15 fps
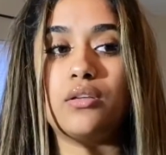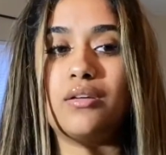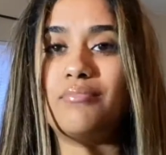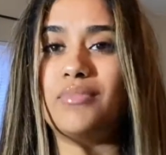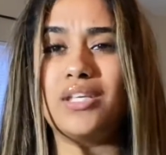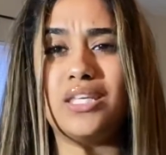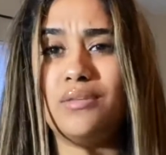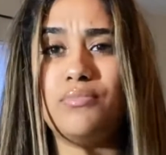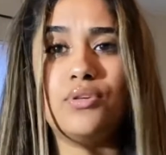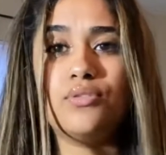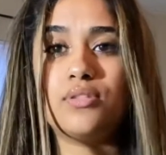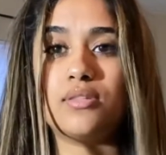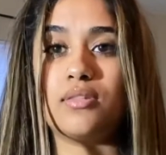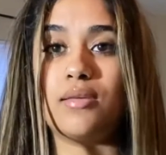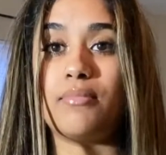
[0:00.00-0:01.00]
I'm going to keep
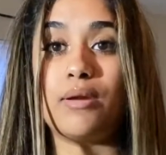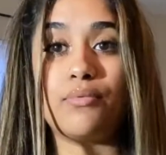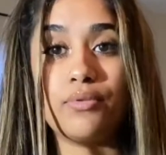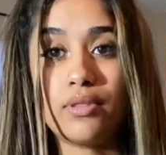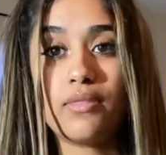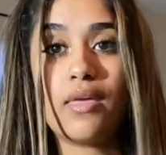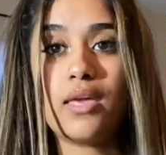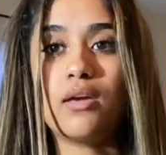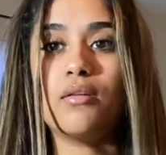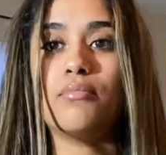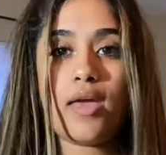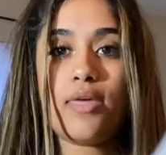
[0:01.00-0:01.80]
using them. I really like them.